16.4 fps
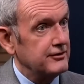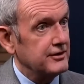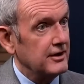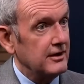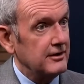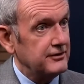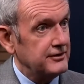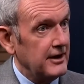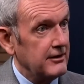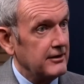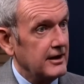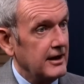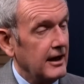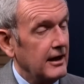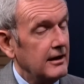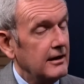Charles, now the
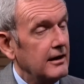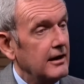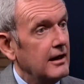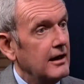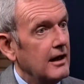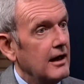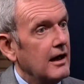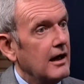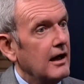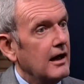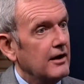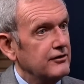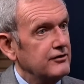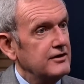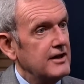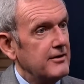King,
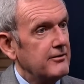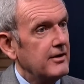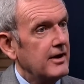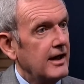has never